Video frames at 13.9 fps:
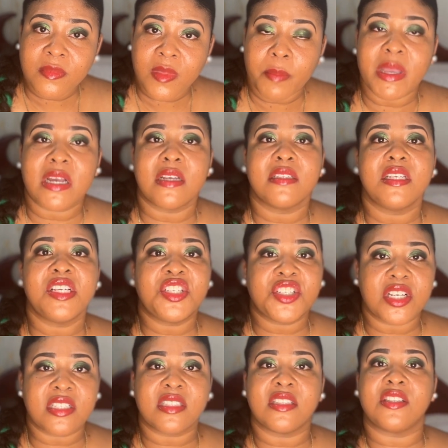because he
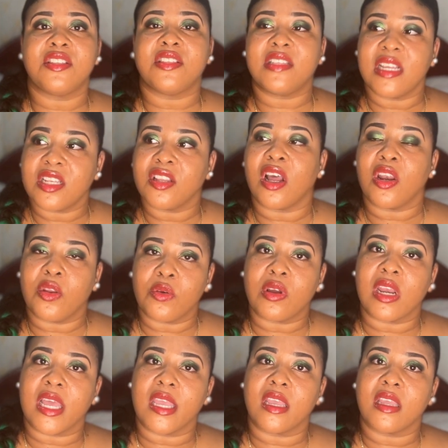just did not look
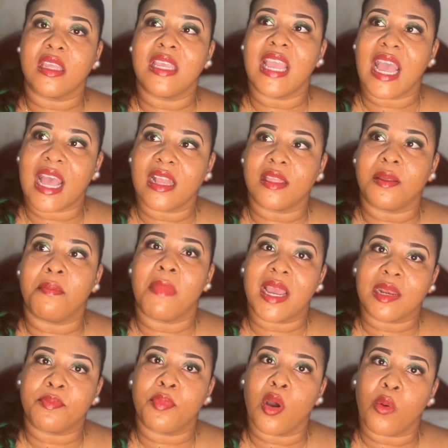like he had the
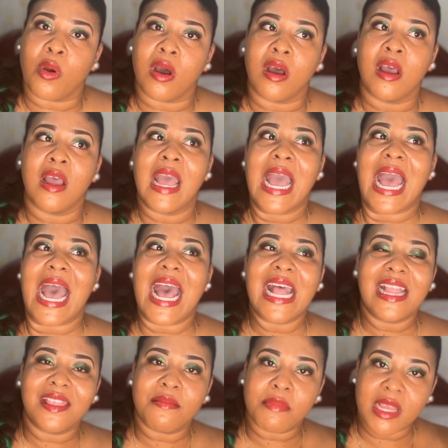manpower and
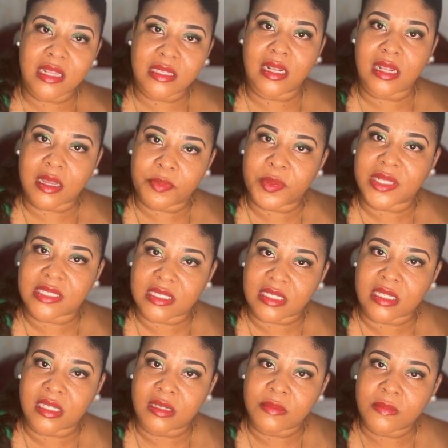the mental
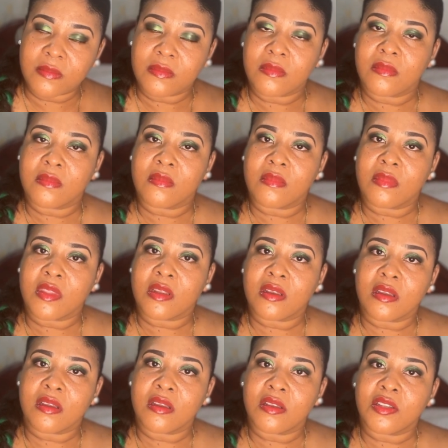capacity
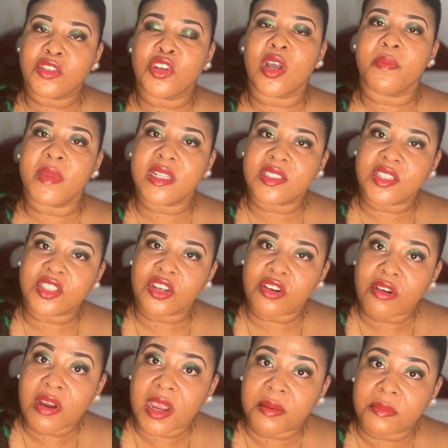to commit such a
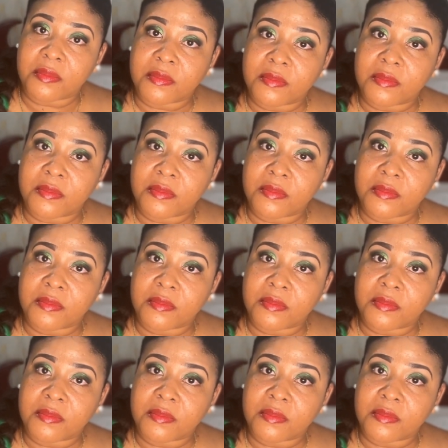crime.